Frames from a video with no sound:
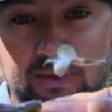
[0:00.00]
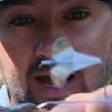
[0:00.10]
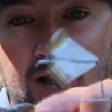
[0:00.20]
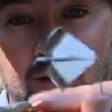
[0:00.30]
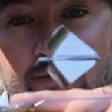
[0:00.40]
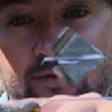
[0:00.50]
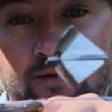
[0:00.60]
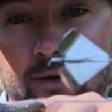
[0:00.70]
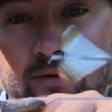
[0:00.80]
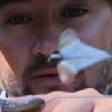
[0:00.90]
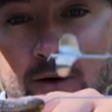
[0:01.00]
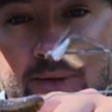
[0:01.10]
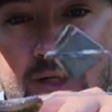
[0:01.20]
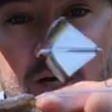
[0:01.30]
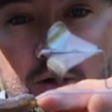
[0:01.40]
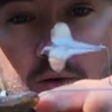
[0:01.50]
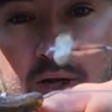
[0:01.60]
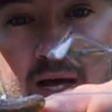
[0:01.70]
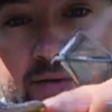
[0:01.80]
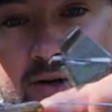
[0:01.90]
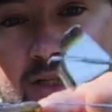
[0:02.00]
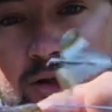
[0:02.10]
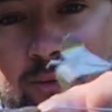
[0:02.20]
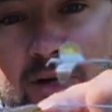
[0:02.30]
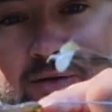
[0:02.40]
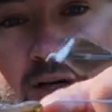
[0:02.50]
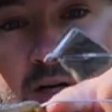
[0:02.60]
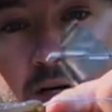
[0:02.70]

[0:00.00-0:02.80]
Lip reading: how from the toad, there's a little bit of a